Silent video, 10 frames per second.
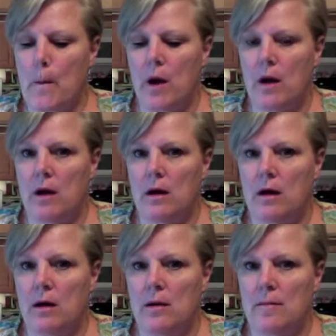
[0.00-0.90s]

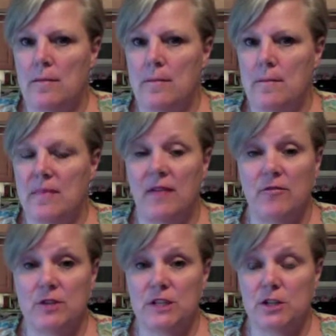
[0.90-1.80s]
um, then
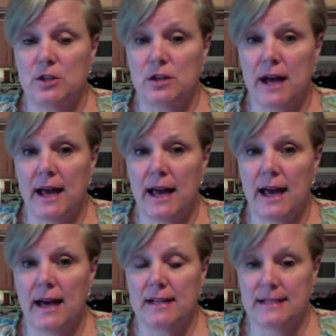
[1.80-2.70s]
for dinner, I
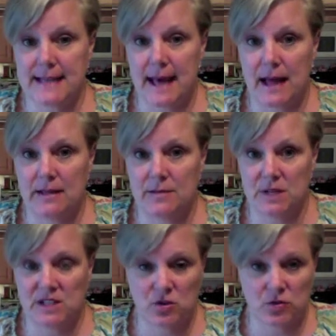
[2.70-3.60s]
had a salad,
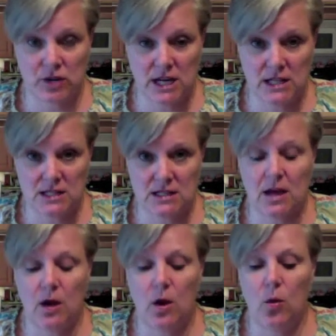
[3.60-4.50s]
mixed greens,
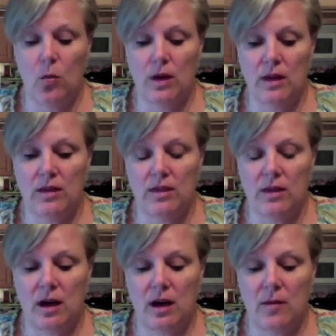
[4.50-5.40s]
with
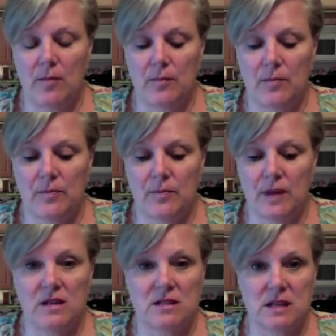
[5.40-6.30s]
um,
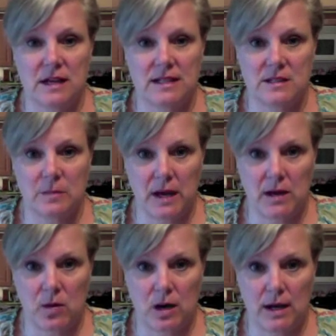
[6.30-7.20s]
a sliced tomato
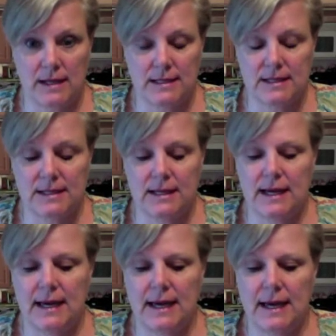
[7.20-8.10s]
on it.
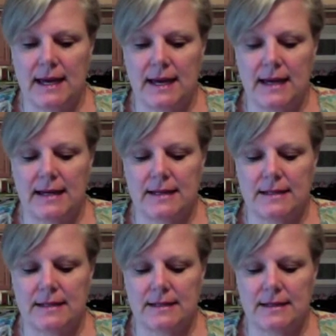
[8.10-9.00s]

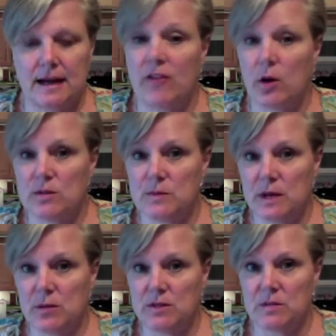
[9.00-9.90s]
And I've always been
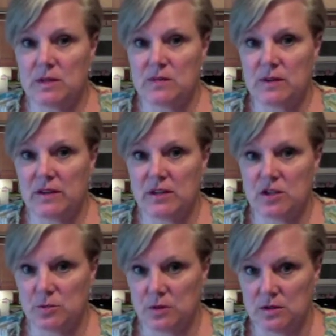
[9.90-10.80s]
able to mix my
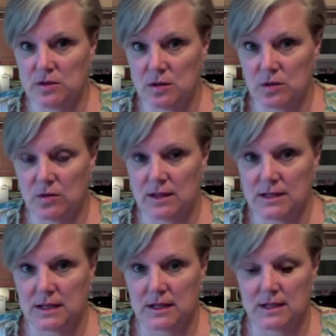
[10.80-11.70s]
vegetables, so that's
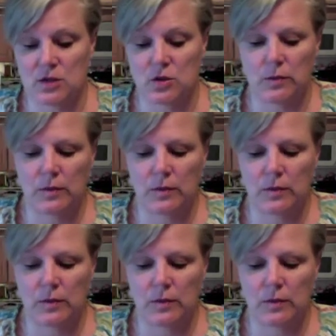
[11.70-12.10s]
not an issue.